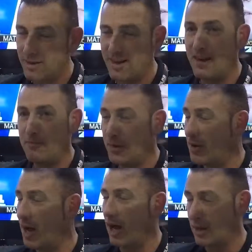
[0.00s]
Uh, pure
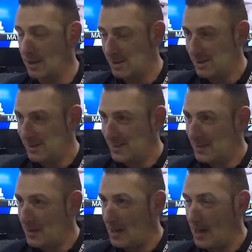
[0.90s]
luck.
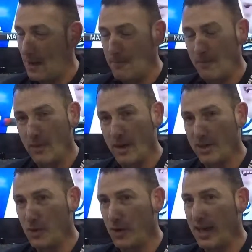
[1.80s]
Um, I
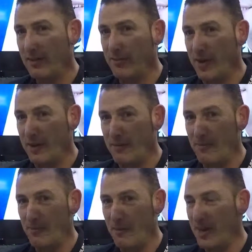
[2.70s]
saw an advert
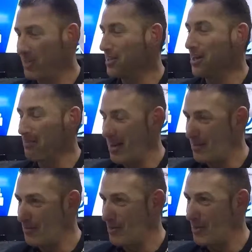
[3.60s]
from Excelr8
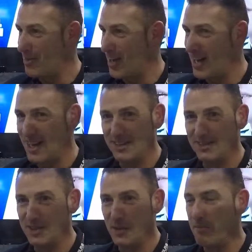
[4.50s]
for uh,
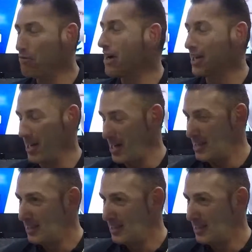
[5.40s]
doing Britcar,